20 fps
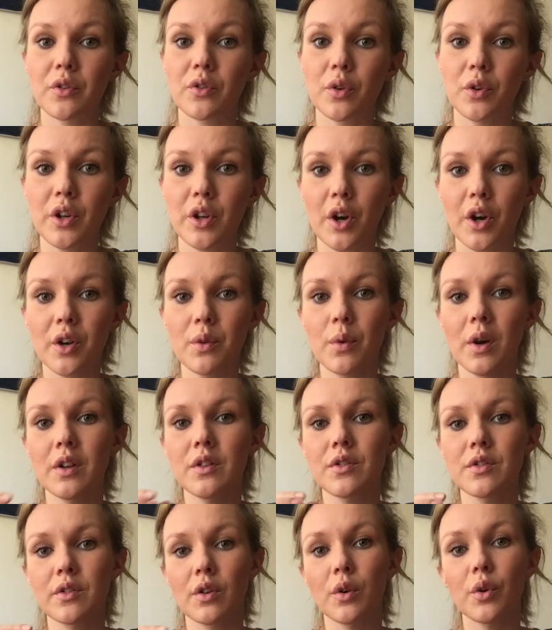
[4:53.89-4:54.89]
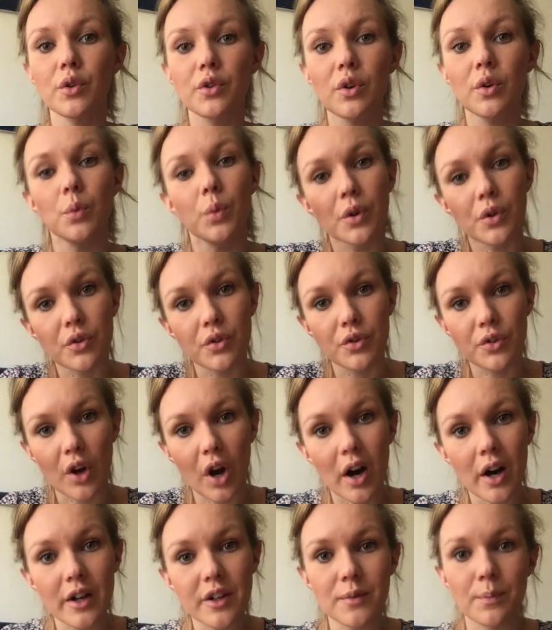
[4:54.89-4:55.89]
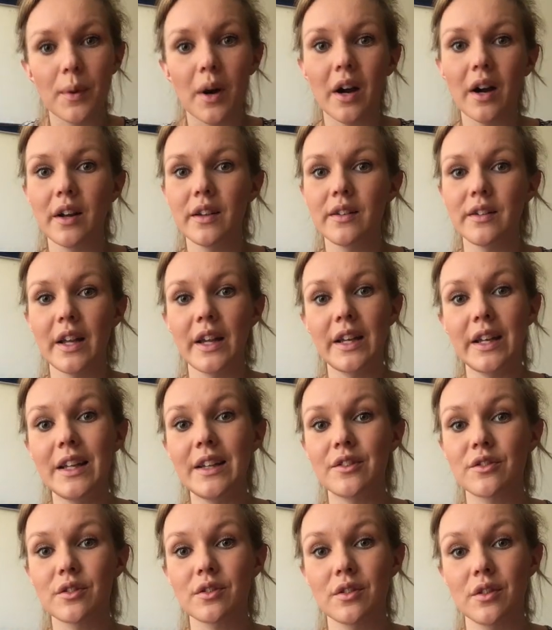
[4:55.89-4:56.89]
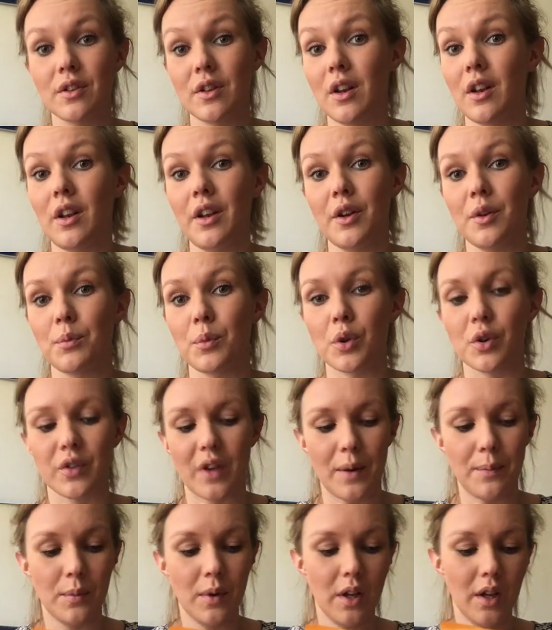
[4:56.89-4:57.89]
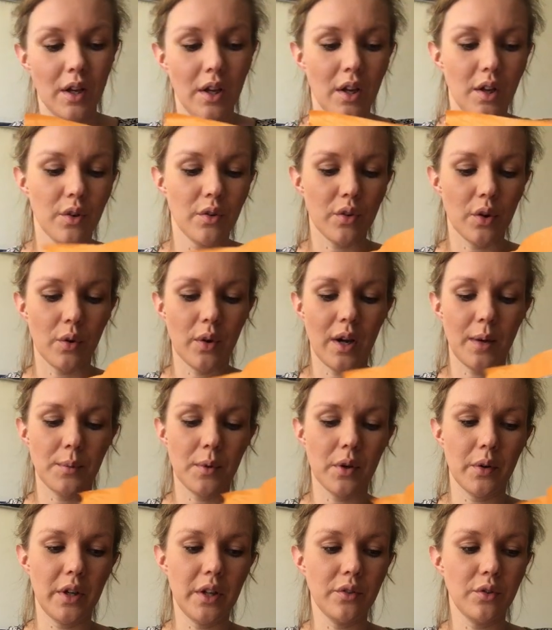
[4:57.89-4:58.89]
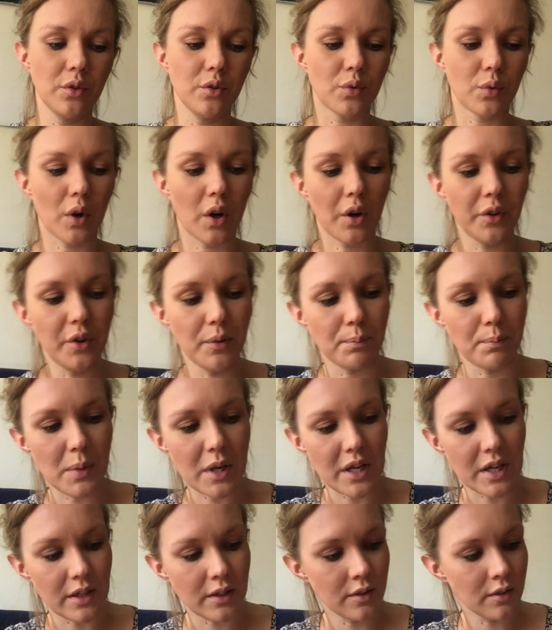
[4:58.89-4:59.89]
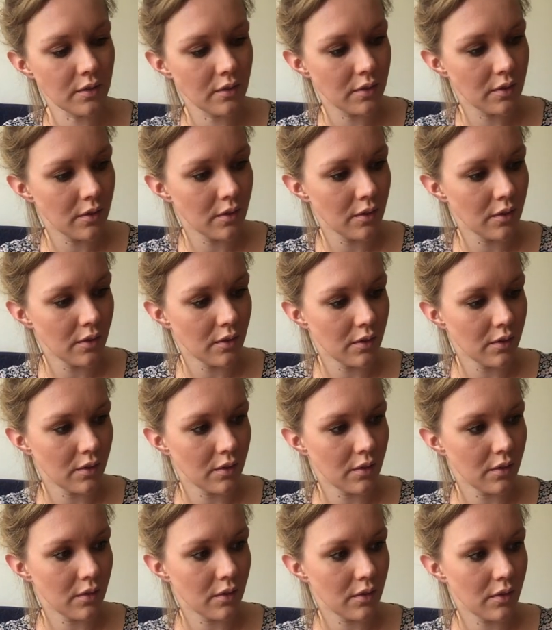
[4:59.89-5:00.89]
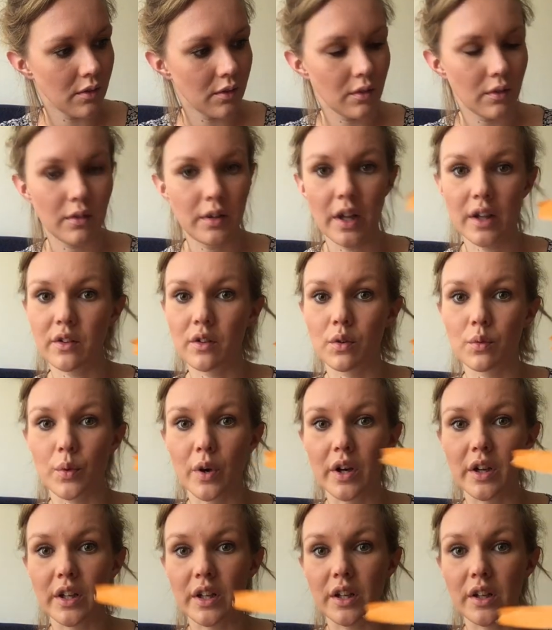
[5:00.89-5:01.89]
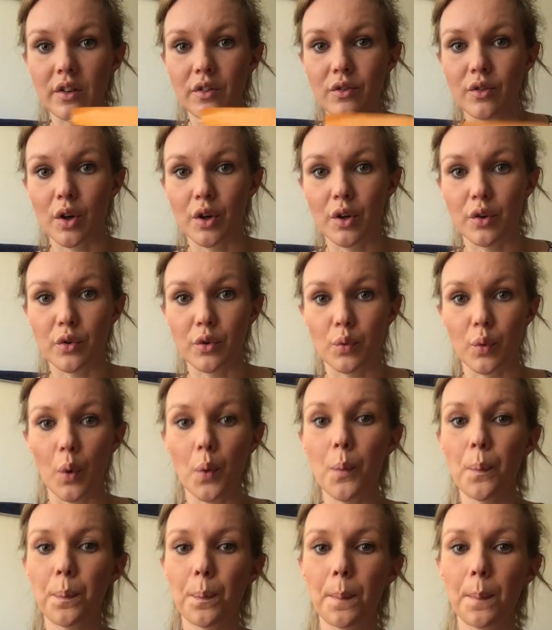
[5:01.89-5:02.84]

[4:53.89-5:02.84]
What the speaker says: So the other ones also will start, but they need a little more time. So I'm going to draw the bean that already started to grow.